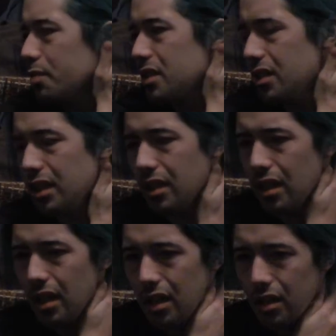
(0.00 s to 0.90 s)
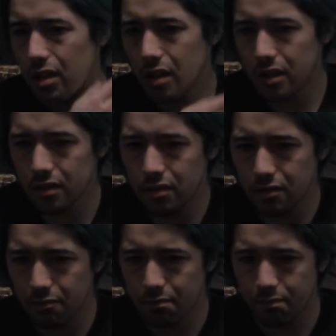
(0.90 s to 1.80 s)
believe, like, you
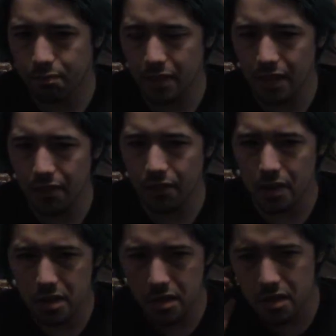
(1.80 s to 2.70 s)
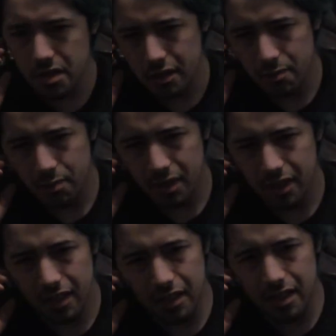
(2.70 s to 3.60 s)
can believe in a system,
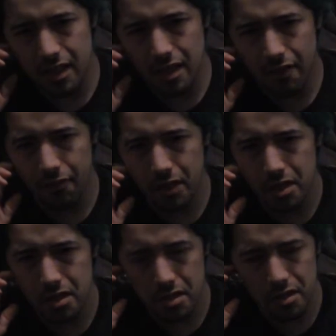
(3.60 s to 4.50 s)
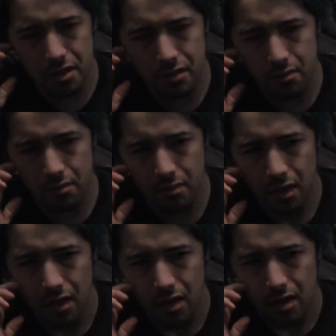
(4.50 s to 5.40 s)
but if the system
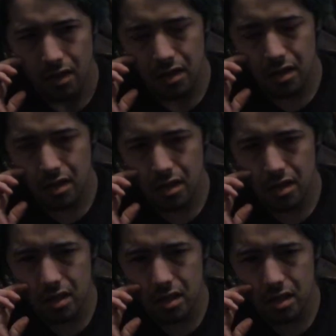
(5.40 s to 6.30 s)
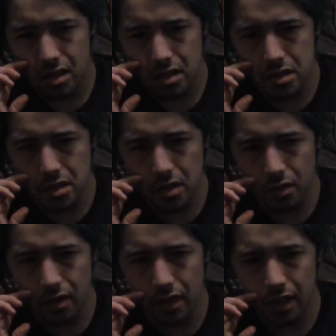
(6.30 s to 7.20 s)
is
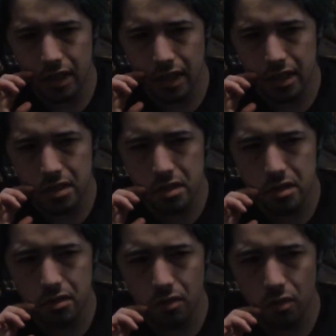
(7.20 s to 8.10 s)
going against,